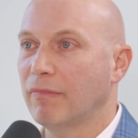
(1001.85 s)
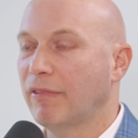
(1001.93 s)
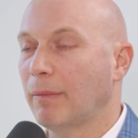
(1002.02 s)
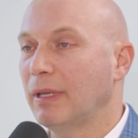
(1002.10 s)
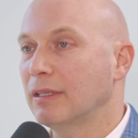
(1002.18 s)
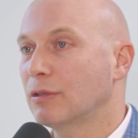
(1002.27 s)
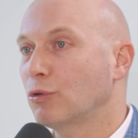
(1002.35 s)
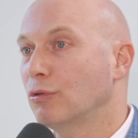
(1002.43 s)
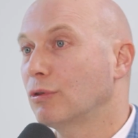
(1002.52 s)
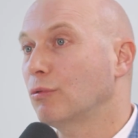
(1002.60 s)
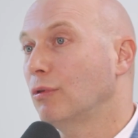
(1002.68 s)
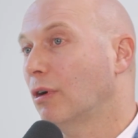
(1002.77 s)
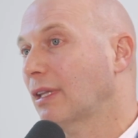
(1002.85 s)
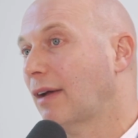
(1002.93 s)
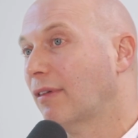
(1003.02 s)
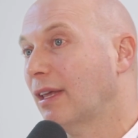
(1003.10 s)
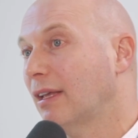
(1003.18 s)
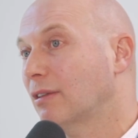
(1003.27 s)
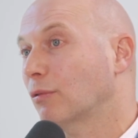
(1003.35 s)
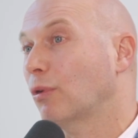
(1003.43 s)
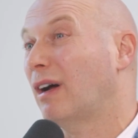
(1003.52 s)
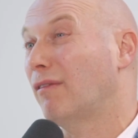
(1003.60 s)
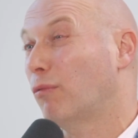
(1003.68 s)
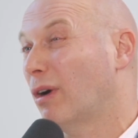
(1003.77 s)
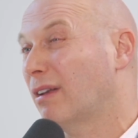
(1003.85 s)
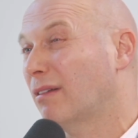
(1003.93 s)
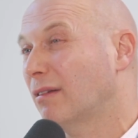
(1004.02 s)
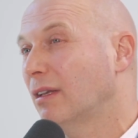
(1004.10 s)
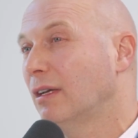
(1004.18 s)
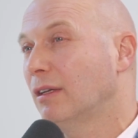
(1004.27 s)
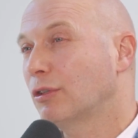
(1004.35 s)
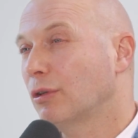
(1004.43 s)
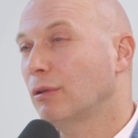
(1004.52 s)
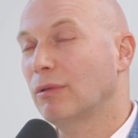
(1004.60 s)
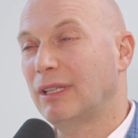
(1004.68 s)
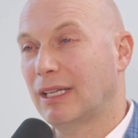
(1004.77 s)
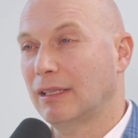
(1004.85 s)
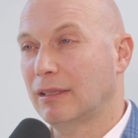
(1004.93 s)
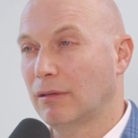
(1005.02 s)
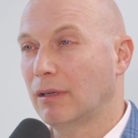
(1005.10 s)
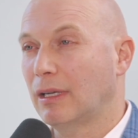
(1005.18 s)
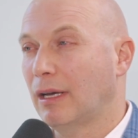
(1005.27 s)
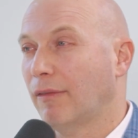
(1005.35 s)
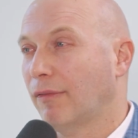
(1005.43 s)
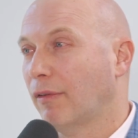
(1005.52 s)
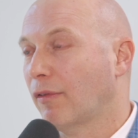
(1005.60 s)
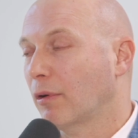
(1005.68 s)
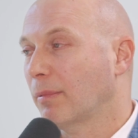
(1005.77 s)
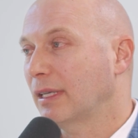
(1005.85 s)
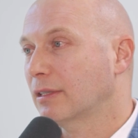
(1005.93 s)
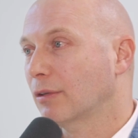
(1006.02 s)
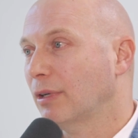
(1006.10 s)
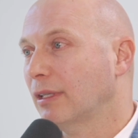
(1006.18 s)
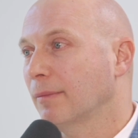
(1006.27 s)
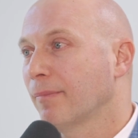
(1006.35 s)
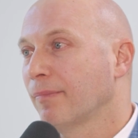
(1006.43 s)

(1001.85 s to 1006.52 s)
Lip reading: families choose to not have kids or to have 1 children. That is not enough for a replacement rate.